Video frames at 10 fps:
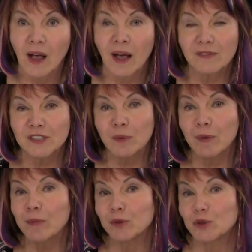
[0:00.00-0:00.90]
I've seen
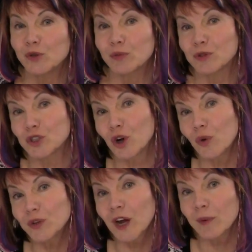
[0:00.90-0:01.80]
people do some
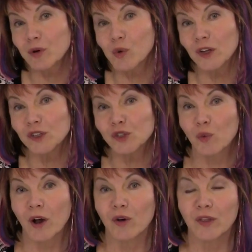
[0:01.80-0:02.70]
show type
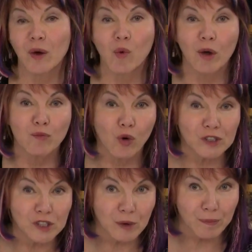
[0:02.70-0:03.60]
quilts where they want more
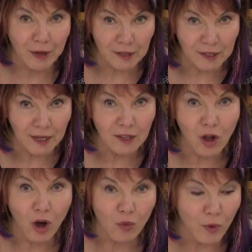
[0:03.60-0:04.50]
stability
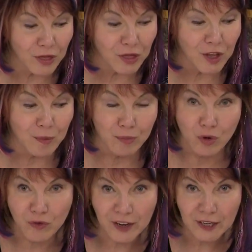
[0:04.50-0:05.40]
along with the
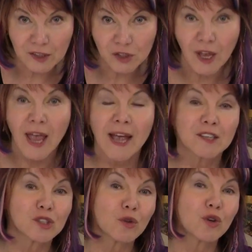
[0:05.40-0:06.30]
poofiness,
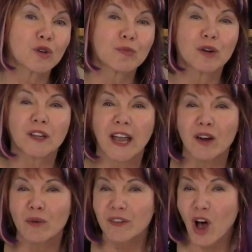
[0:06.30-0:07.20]
and so you could put a
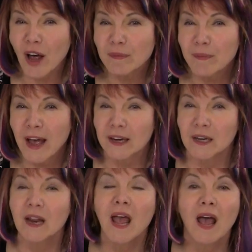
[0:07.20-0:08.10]
layer of cotton batting